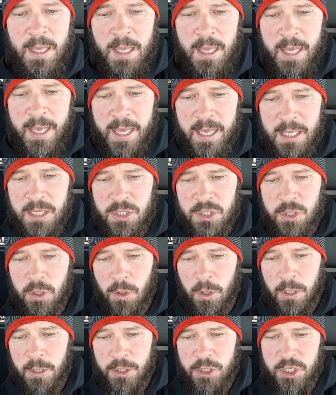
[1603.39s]
his
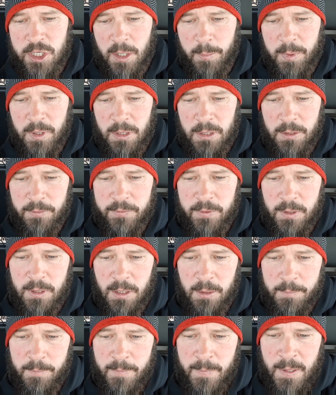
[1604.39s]
heart shall be lifted
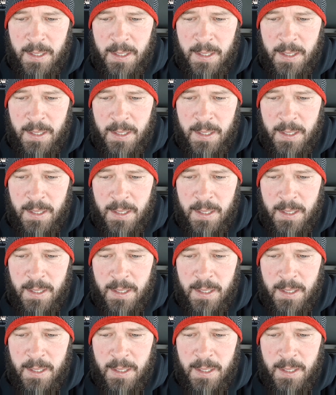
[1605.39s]
up,